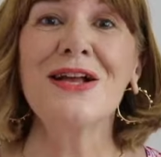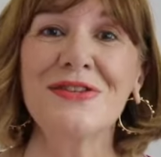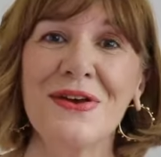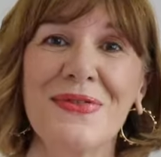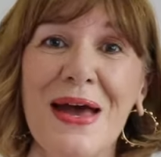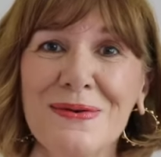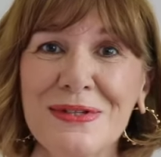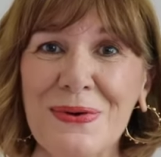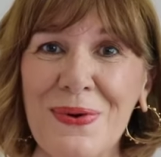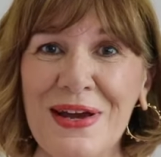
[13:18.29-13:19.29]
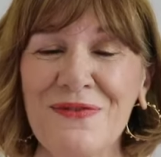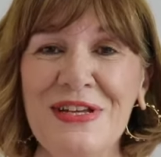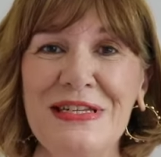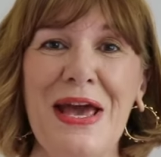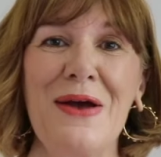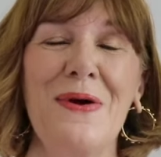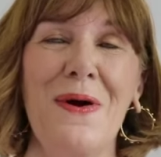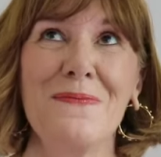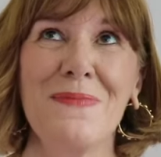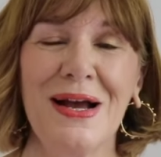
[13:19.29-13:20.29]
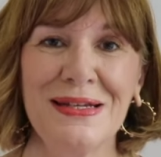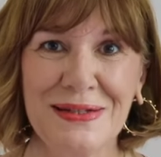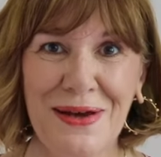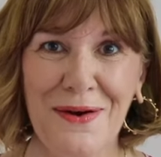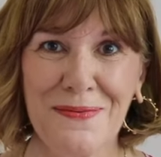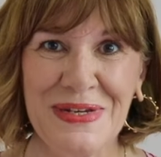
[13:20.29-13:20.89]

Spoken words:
So that was a quick video on my style